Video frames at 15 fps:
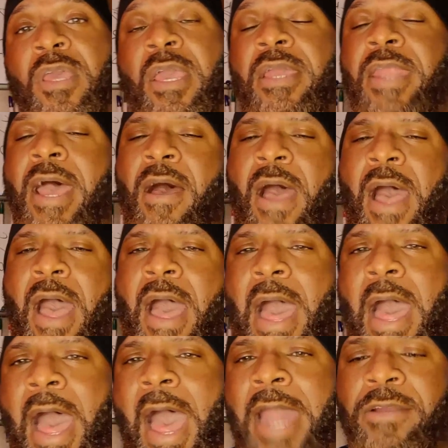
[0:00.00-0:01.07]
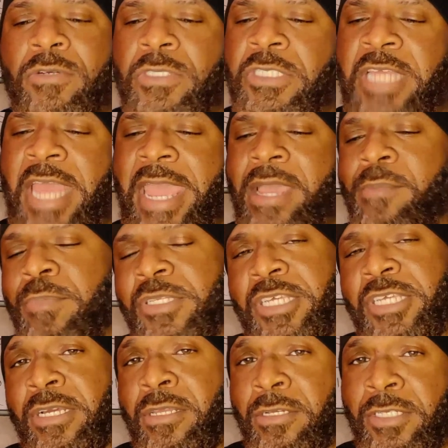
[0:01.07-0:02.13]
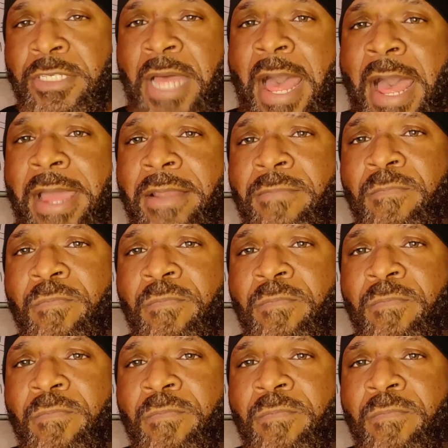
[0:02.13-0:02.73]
Now, I don't take a particular side.